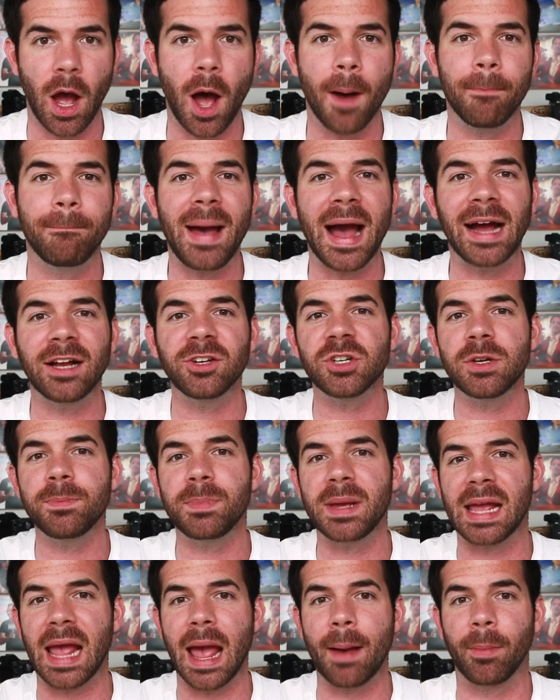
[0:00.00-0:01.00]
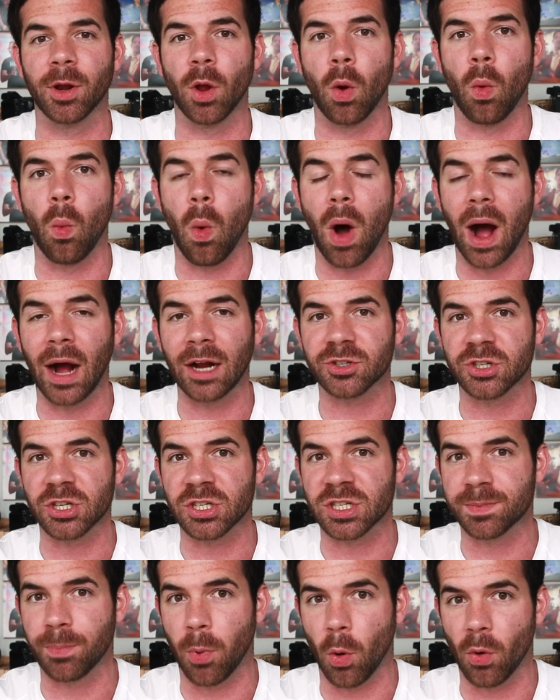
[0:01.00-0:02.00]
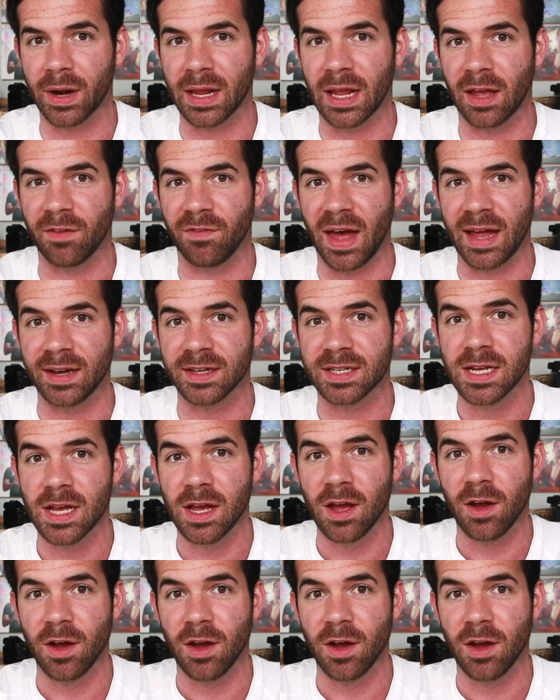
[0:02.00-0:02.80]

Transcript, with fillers: Imagine being able to watch a sporting event